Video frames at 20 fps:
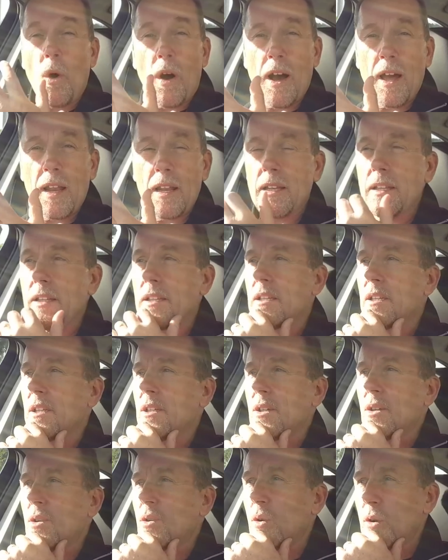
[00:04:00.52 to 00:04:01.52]
quietly
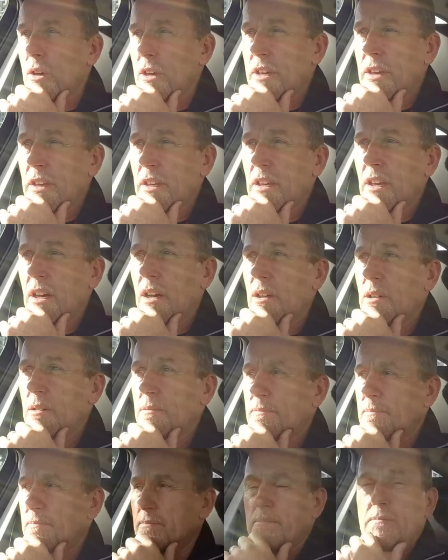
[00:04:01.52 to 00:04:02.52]
or you can
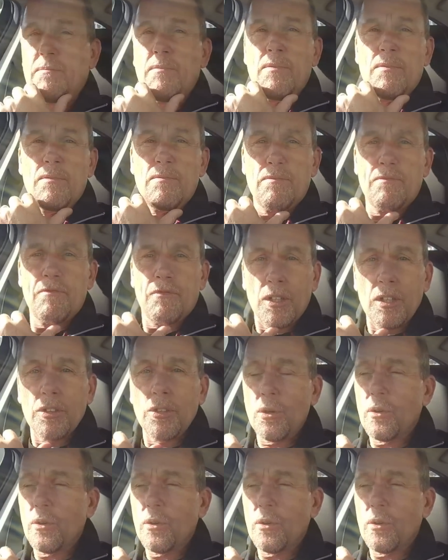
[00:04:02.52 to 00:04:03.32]
go full